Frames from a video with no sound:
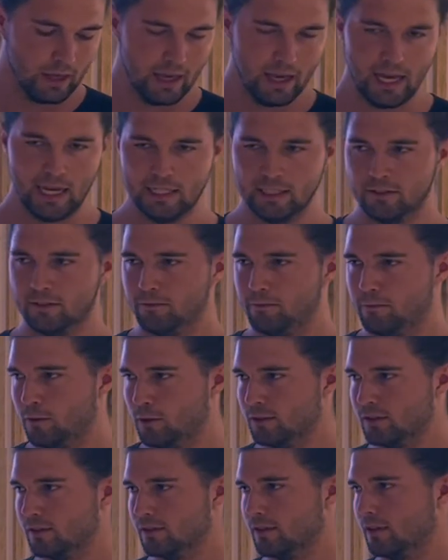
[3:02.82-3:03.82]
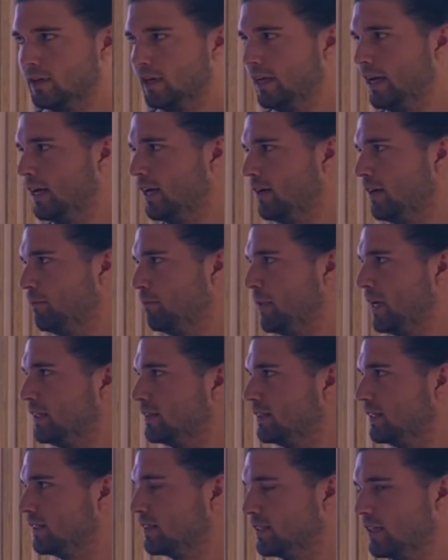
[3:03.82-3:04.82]
And first,
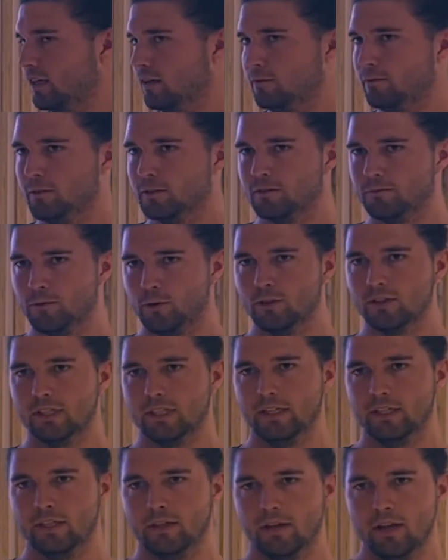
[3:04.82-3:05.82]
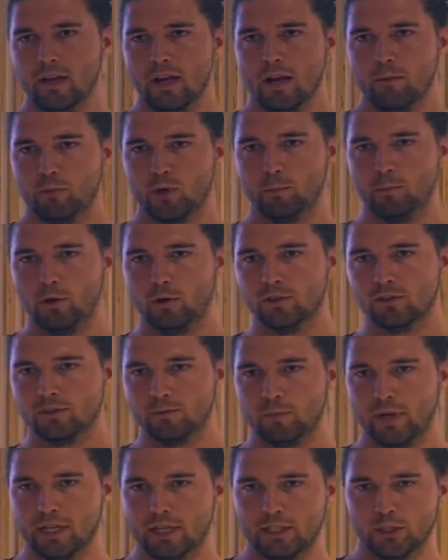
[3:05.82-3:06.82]
MACI itself was firstly proposed
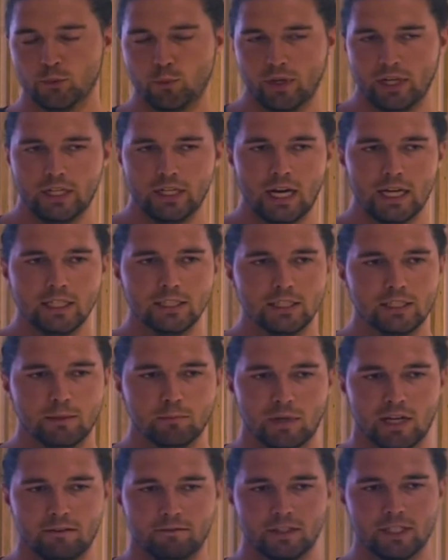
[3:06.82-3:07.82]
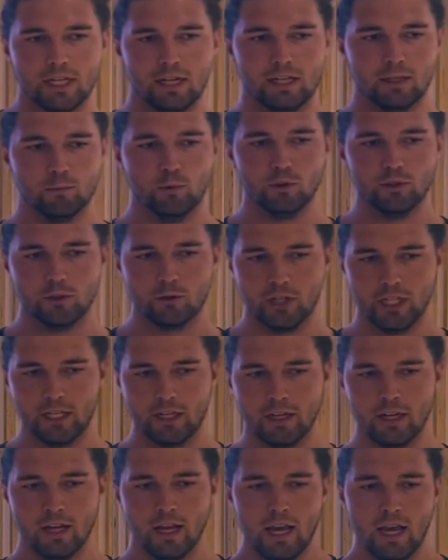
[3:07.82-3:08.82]
back in 2019 by Vitalik Buterin,
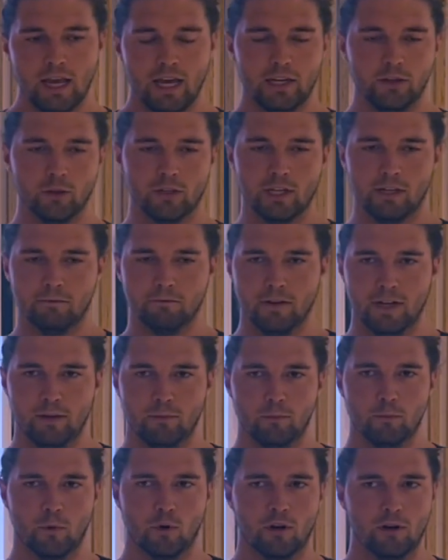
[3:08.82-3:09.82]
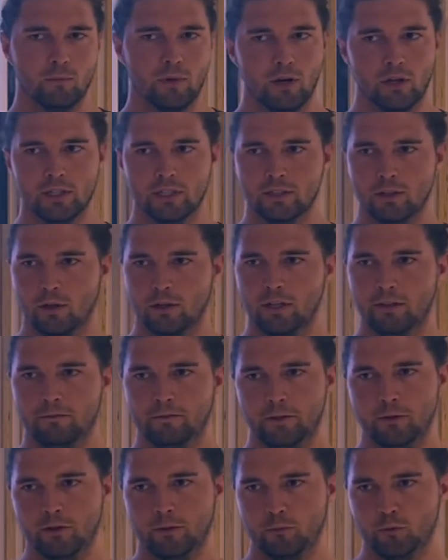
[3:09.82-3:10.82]
and you can find more about it on
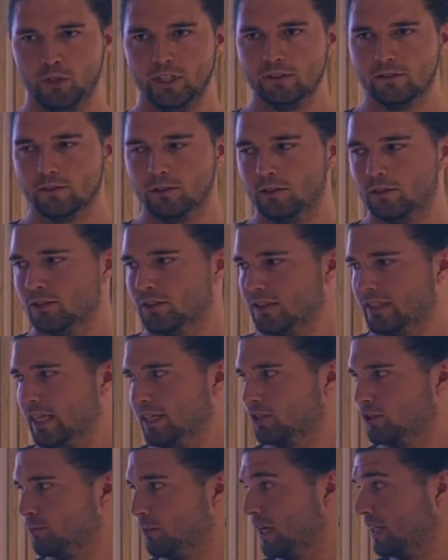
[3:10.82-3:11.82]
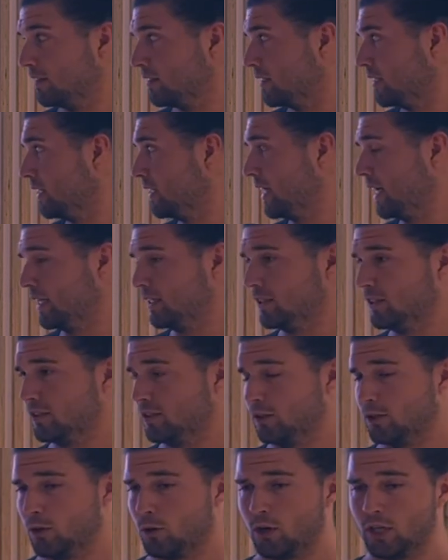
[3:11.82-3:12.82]
Ethereum Research/MACI, and
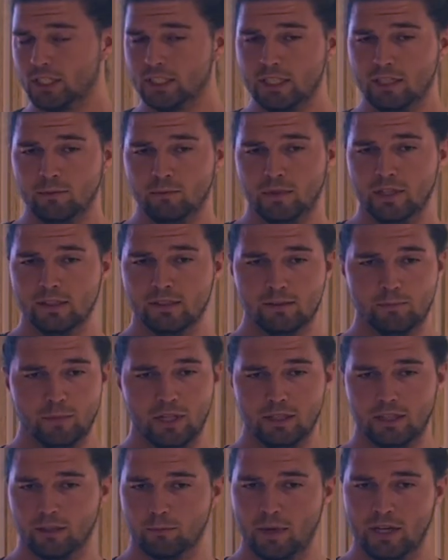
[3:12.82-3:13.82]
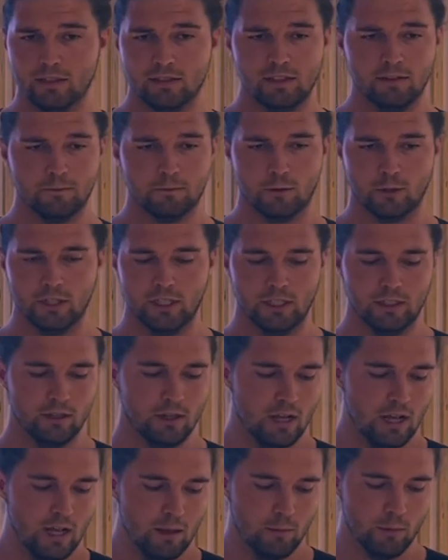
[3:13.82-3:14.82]
the Dora team is building MACI for the
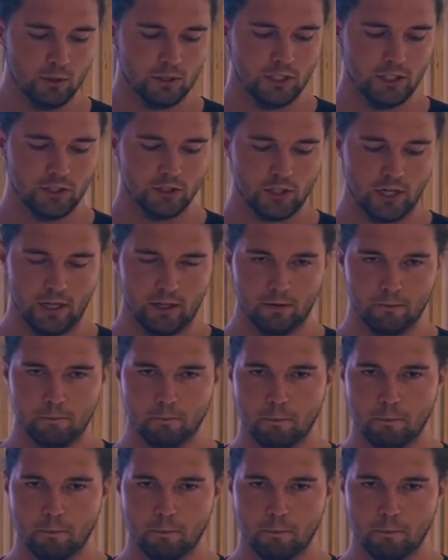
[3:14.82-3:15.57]
multi-chain.